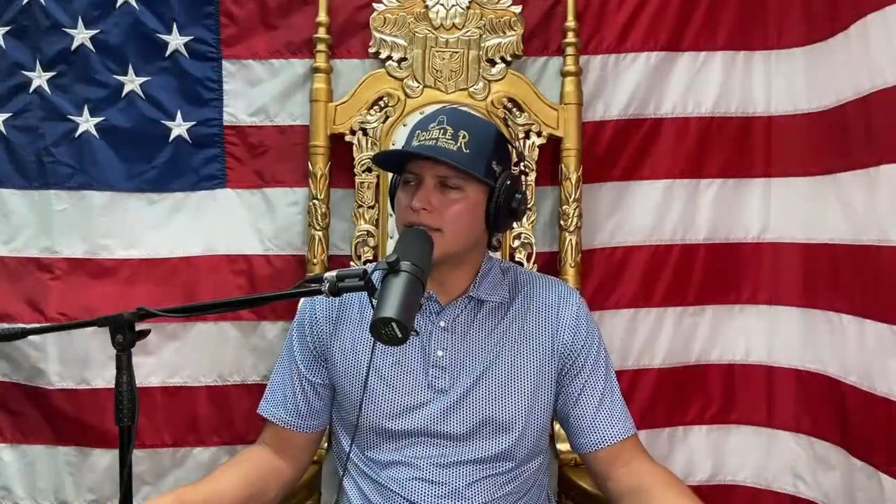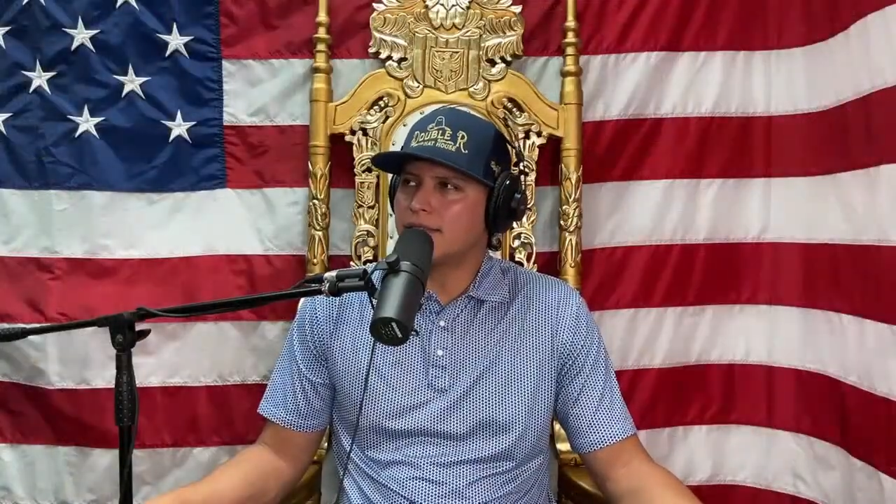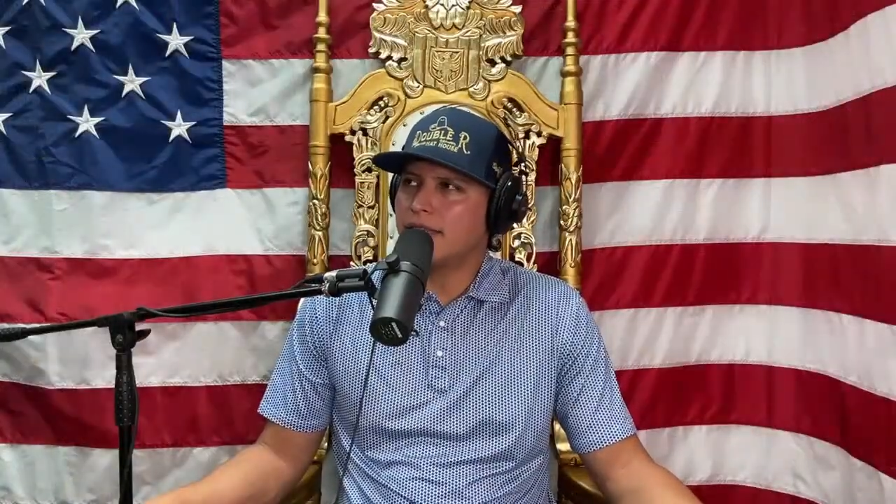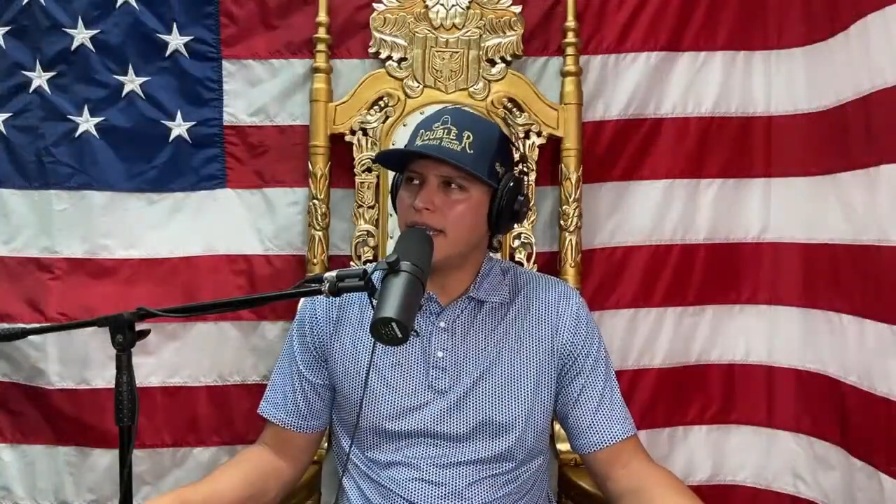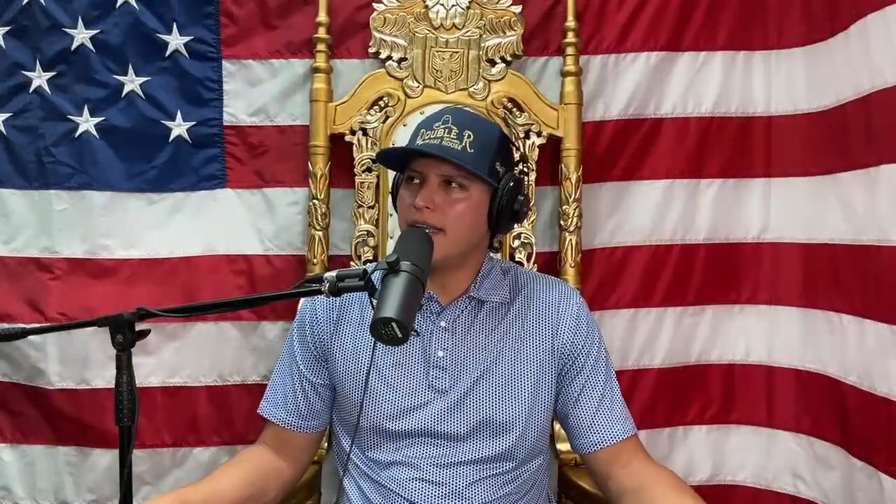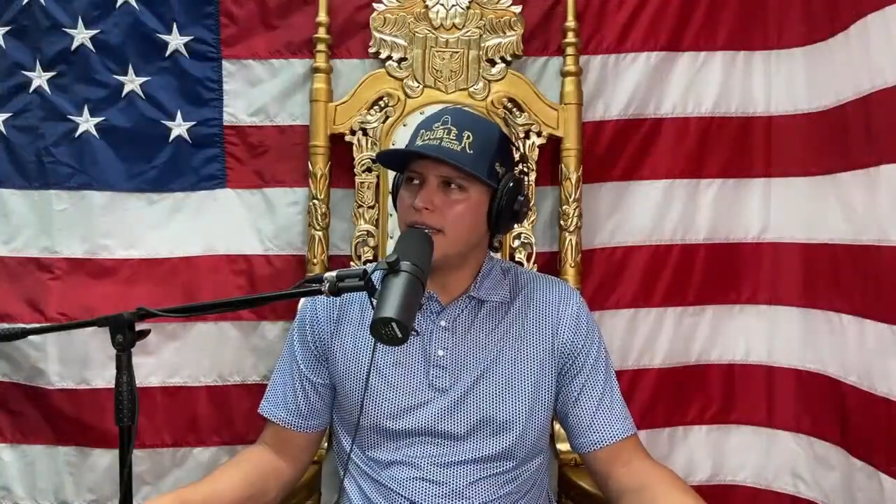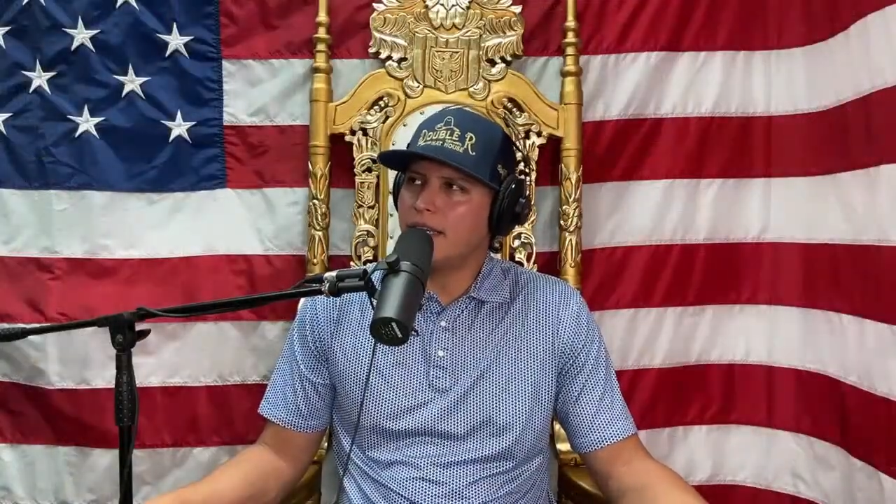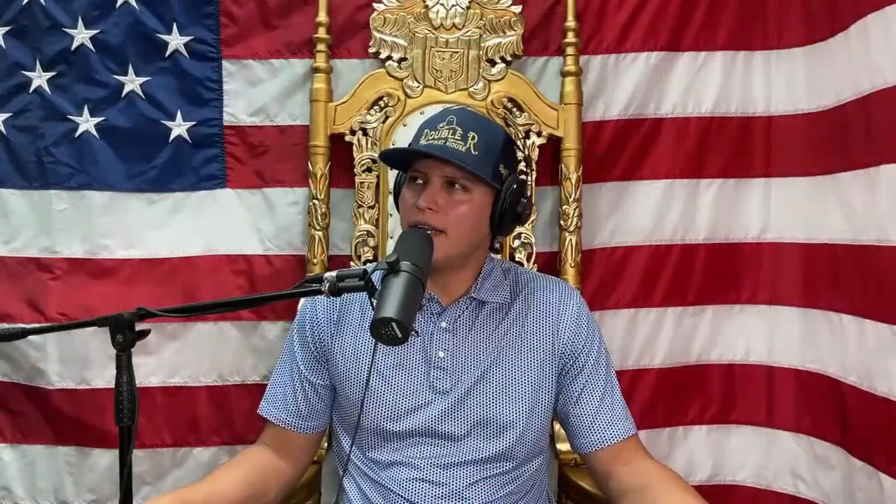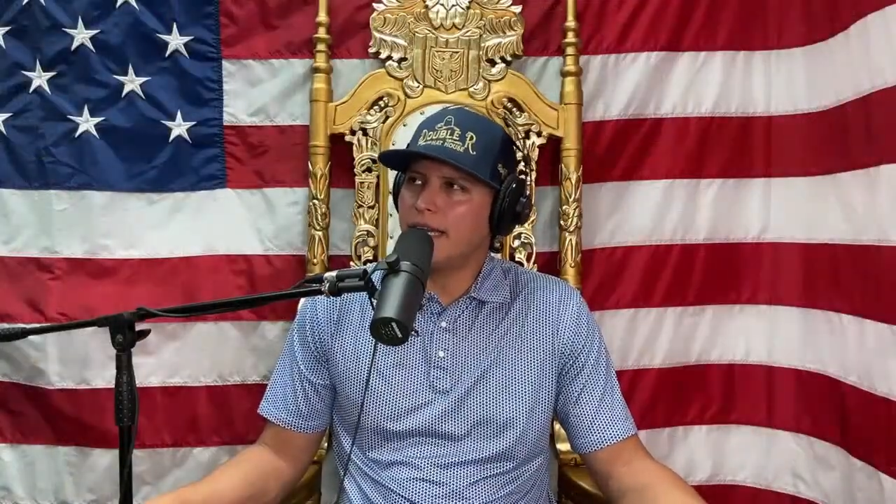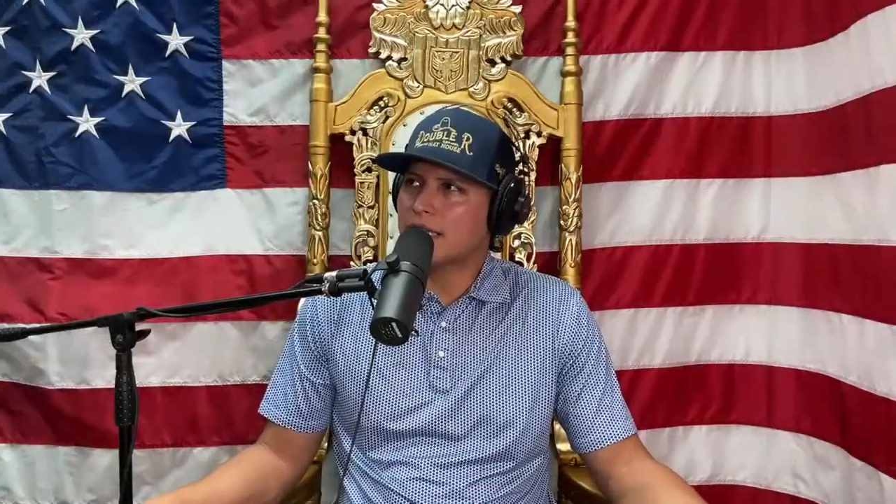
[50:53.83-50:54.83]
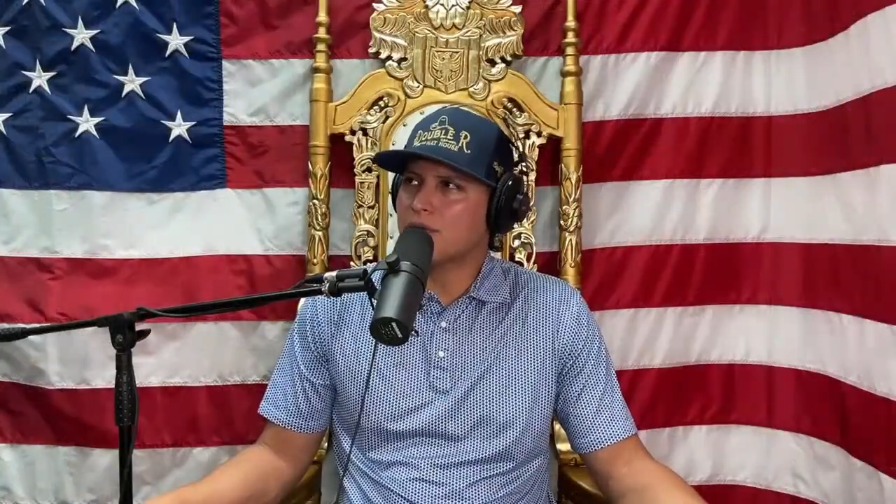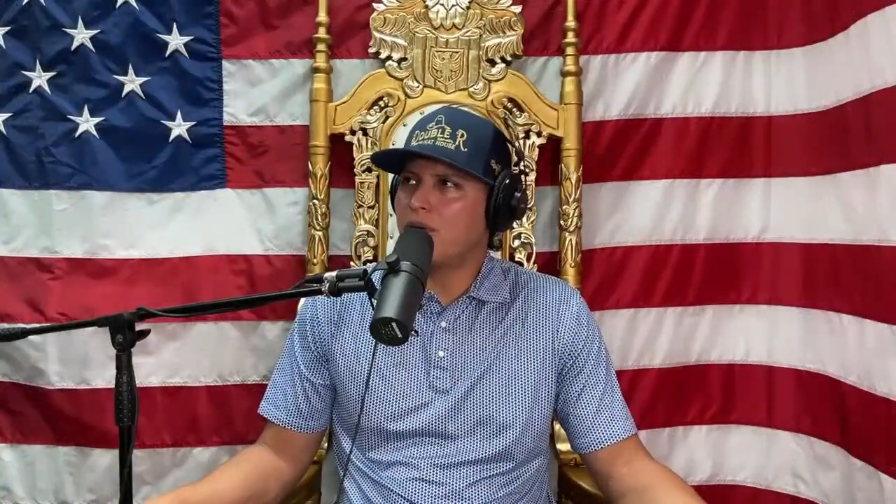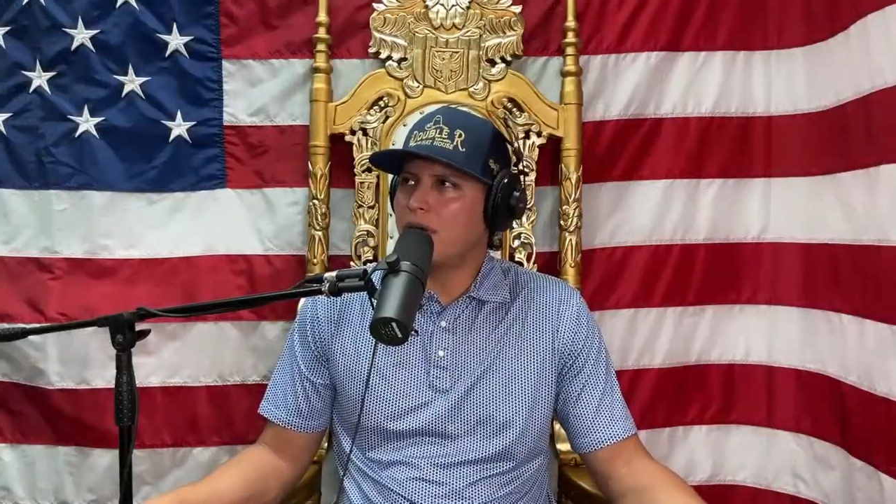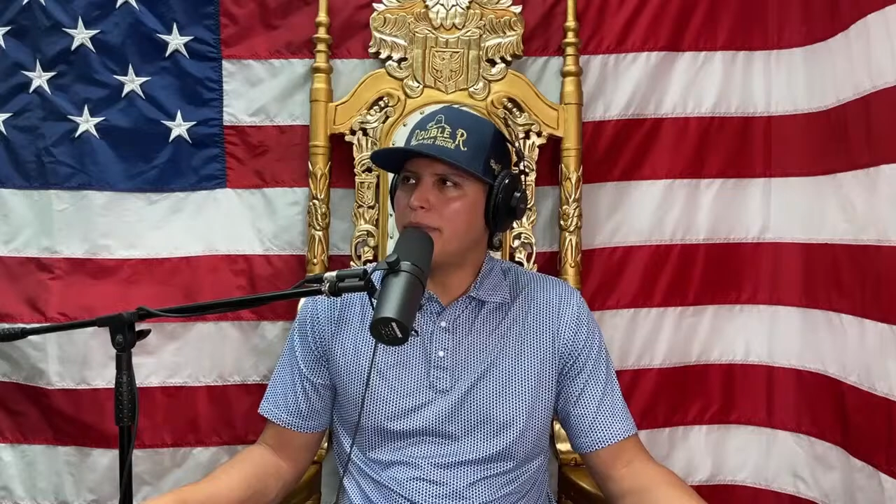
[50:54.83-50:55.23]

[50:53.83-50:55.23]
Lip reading: And, you know, X, Y.